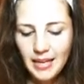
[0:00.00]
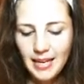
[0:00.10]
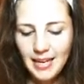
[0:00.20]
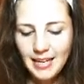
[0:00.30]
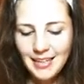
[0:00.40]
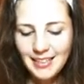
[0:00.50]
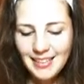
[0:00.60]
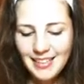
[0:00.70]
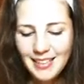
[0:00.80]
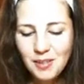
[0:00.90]

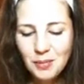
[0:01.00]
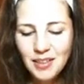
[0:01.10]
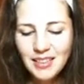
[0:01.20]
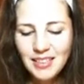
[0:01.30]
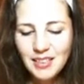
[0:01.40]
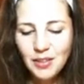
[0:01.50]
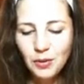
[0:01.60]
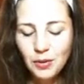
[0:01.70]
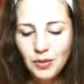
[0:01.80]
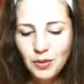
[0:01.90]
And this will lead
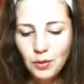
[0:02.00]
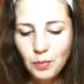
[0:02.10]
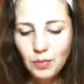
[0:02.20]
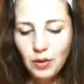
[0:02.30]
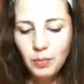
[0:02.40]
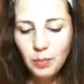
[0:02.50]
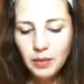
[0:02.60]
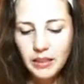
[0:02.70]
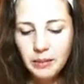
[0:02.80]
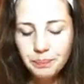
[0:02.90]
you to
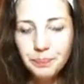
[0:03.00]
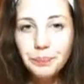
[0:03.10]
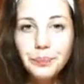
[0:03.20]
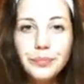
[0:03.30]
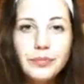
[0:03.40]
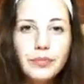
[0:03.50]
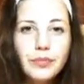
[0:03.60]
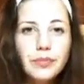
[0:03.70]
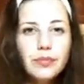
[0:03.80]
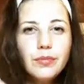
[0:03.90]
probably
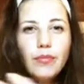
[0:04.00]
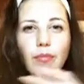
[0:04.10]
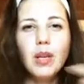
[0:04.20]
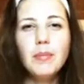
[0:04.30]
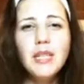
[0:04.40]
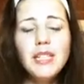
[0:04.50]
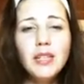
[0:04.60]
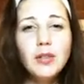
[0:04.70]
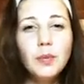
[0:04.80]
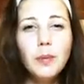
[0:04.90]

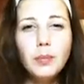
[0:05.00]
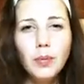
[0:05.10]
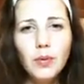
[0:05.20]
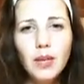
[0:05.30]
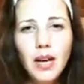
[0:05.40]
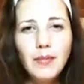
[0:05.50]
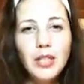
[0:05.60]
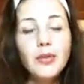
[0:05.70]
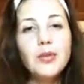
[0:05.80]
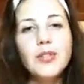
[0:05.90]
meeting new people,
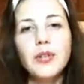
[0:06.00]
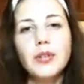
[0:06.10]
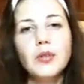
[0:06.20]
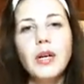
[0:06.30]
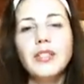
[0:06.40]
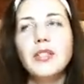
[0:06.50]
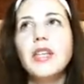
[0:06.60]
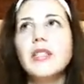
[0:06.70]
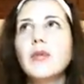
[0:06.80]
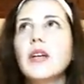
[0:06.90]
having a new circle around you.
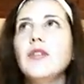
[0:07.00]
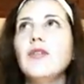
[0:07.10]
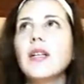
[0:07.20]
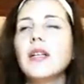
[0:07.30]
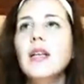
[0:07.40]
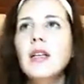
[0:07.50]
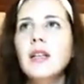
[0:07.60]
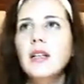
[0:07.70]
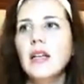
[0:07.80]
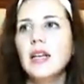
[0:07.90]
That's what I feel.
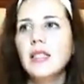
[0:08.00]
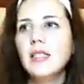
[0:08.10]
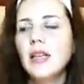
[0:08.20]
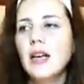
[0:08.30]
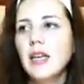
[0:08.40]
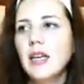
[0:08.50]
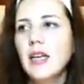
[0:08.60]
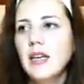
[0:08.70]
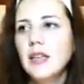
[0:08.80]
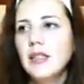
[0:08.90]
Like it's like
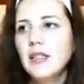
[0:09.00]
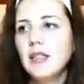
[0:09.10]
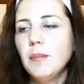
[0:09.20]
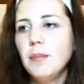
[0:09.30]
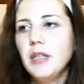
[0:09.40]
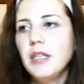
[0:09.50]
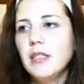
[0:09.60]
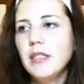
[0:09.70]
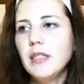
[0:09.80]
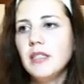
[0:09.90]
some
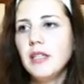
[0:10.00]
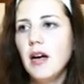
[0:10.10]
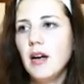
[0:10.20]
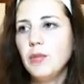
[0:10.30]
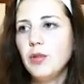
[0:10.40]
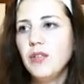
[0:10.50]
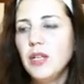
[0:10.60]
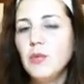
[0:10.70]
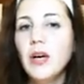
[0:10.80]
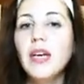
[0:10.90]
pieces are moving
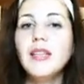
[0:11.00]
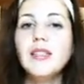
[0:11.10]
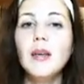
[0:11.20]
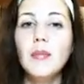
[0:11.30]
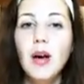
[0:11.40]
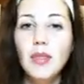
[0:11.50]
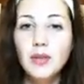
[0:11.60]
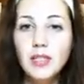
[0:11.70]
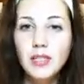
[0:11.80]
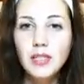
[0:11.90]
away and some
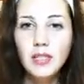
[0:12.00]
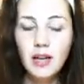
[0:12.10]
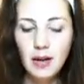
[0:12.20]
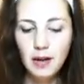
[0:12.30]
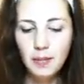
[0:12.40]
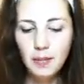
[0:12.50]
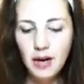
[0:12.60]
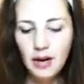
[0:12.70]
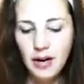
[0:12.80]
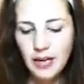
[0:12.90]
others are
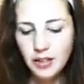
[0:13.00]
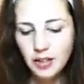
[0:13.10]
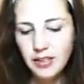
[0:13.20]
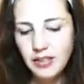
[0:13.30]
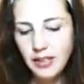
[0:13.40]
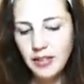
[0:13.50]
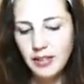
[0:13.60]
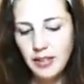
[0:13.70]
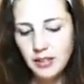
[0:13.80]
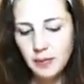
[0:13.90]
actually
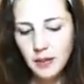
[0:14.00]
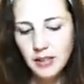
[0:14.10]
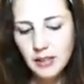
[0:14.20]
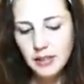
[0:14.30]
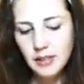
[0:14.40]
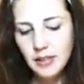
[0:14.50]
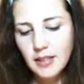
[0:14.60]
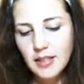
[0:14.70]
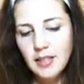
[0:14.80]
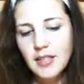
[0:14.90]
taking that space.
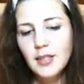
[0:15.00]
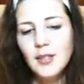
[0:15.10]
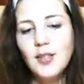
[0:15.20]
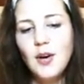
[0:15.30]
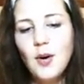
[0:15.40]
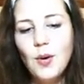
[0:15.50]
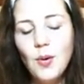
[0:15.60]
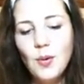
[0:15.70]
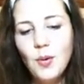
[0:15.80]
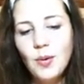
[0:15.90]

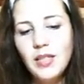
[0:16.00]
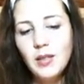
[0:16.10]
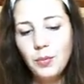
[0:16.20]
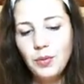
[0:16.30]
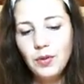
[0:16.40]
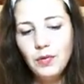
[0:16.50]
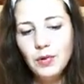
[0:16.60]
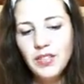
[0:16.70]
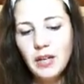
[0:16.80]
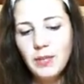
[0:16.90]
So it's a
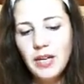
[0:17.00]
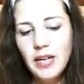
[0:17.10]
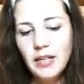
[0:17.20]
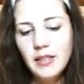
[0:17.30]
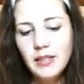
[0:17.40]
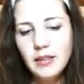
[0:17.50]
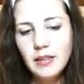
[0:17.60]
beautiful time ahead.